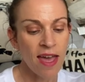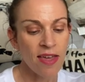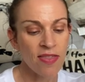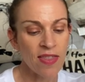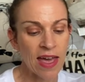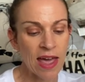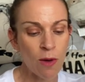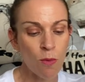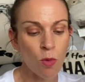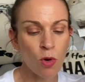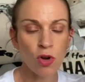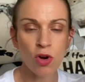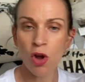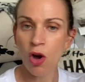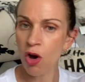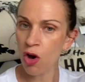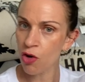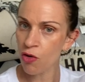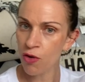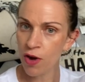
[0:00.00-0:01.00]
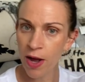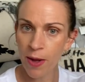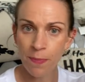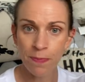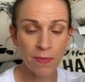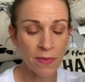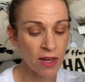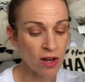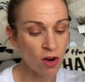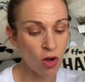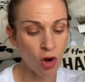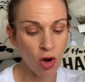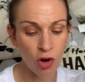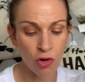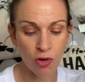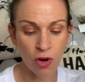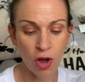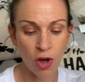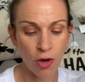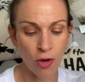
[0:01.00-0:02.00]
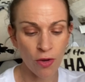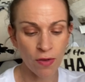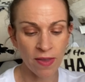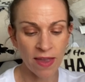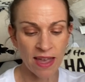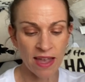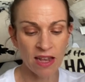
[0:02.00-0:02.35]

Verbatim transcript: They want horror and horror only.